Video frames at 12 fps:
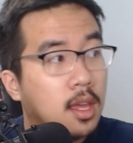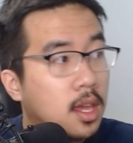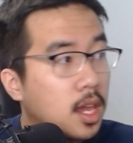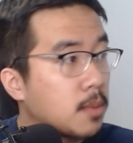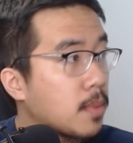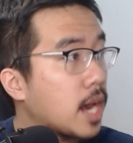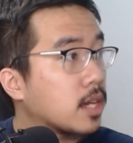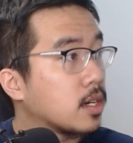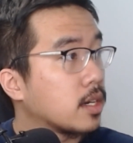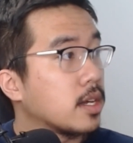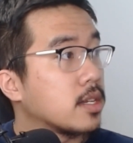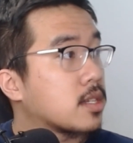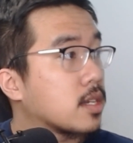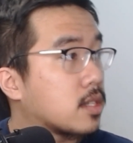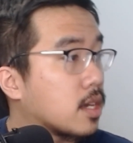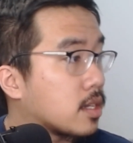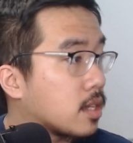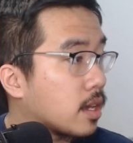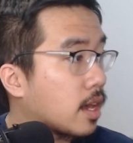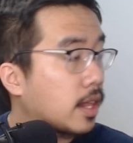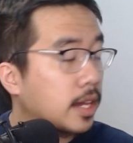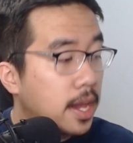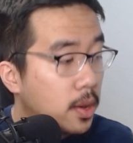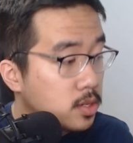and my goodness,
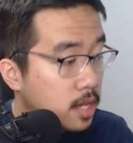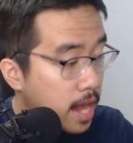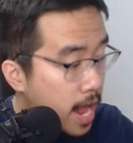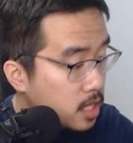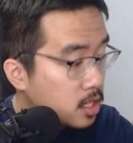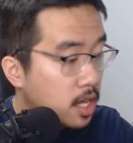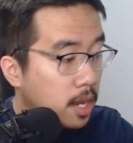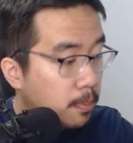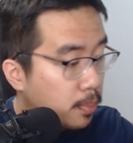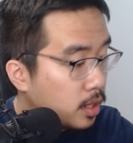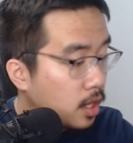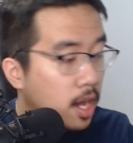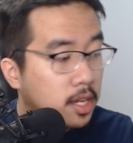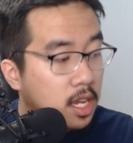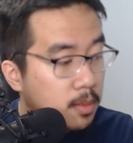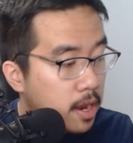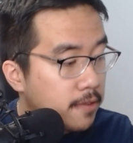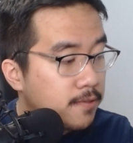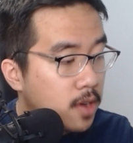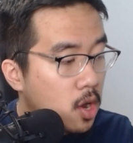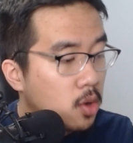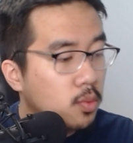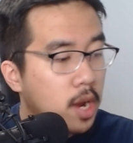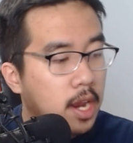I had to like plug in my
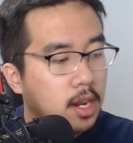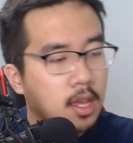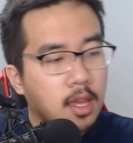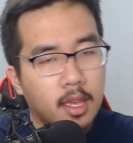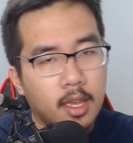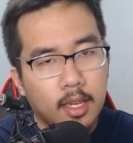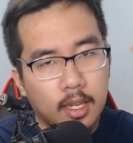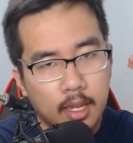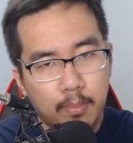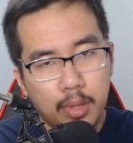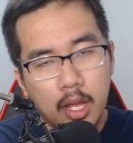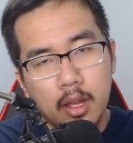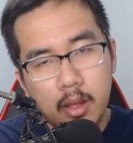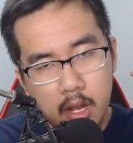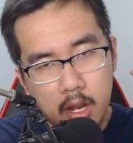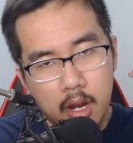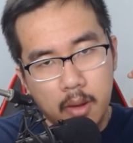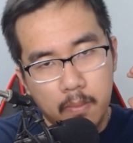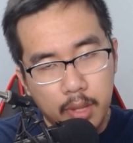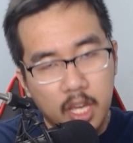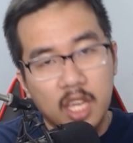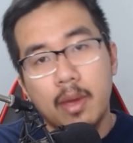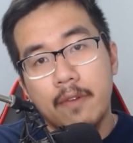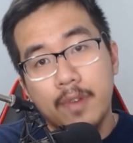phone, right? Plug in
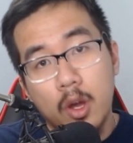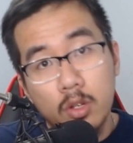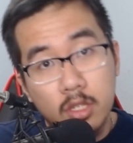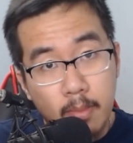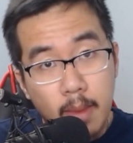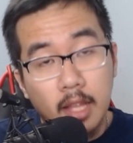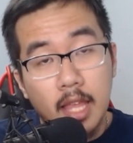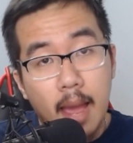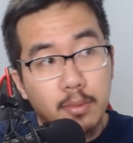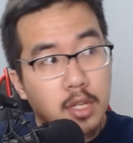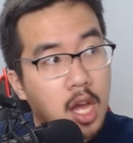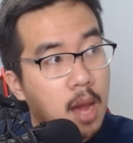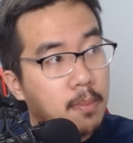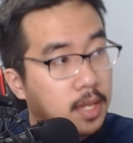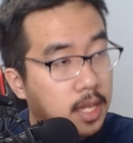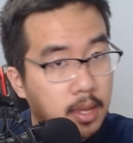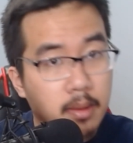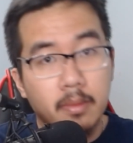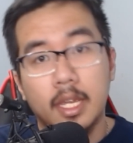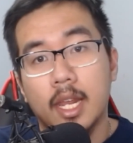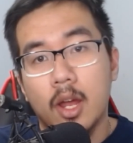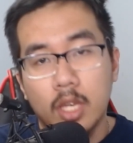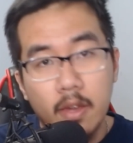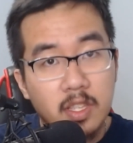my phone to my laptop,
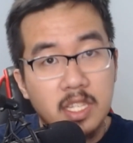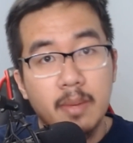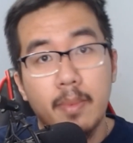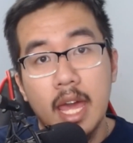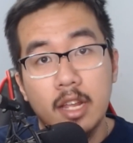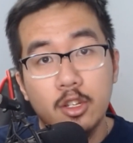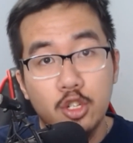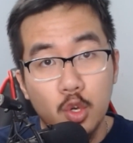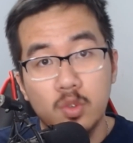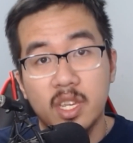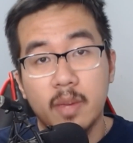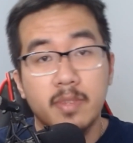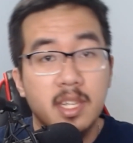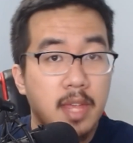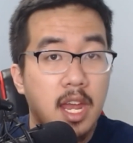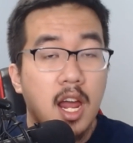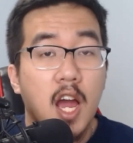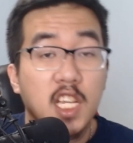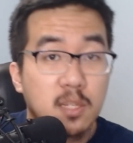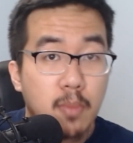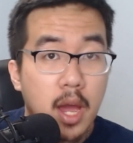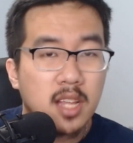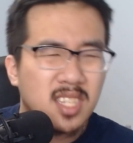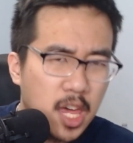give it some of that juice, give me some of that
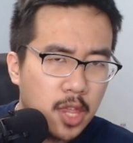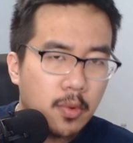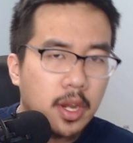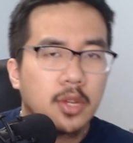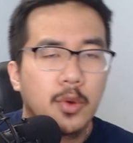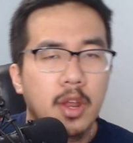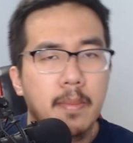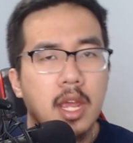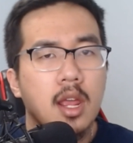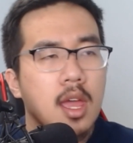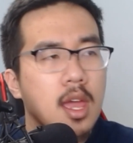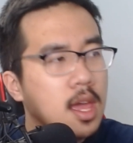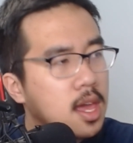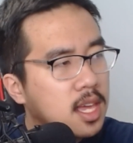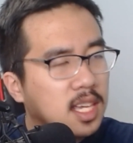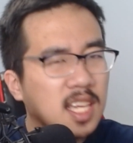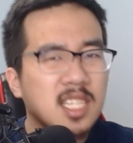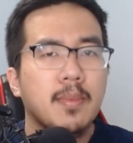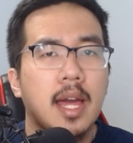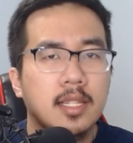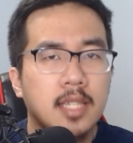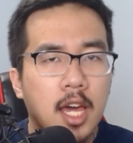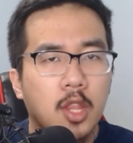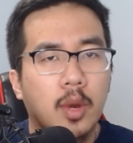hotspot tethering. You know what I mean? Get some of that
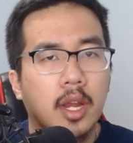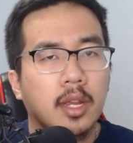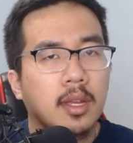tethering,